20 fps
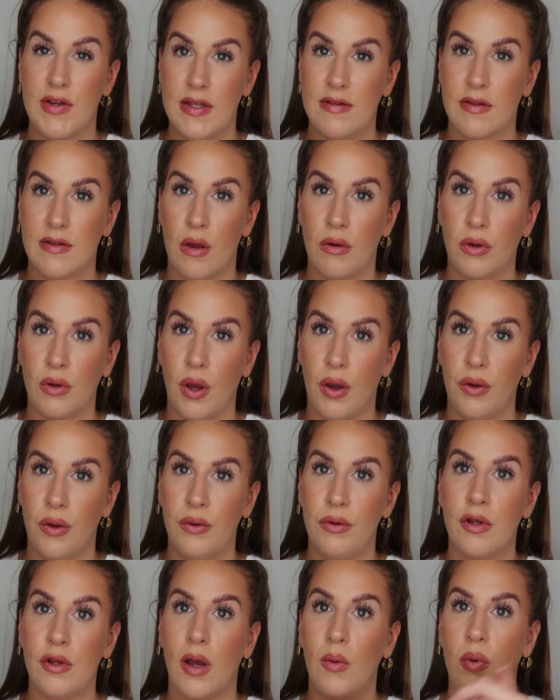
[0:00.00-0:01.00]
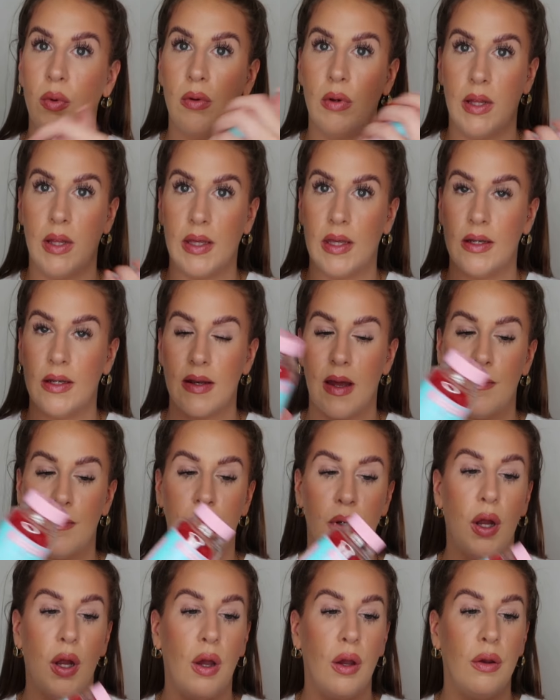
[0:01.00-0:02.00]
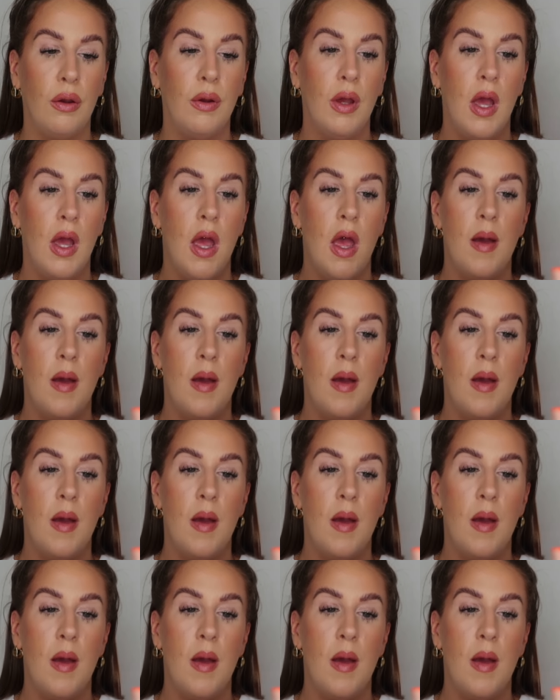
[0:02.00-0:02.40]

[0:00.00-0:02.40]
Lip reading: discount code, I will link it down below,